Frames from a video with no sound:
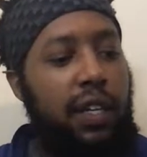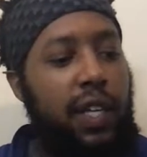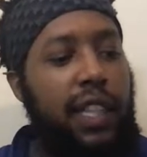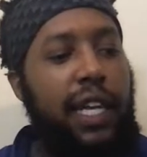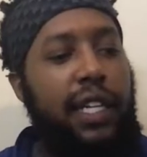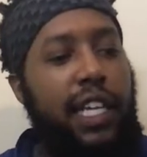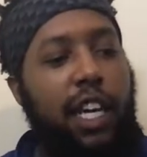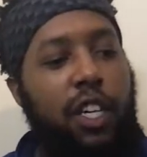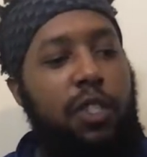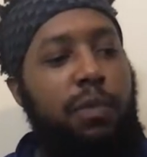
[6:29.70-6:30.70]
that
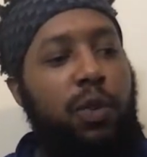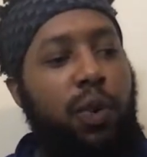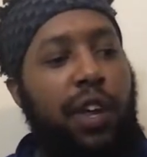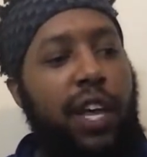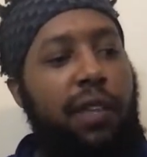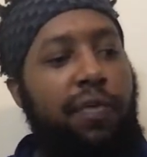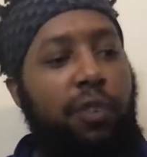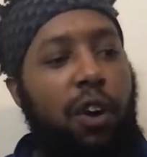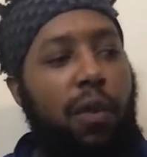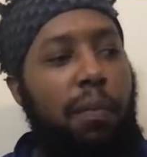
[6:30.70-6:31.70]
tells me where they
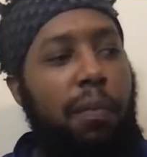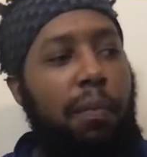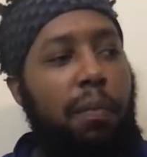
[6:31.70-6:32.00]
from,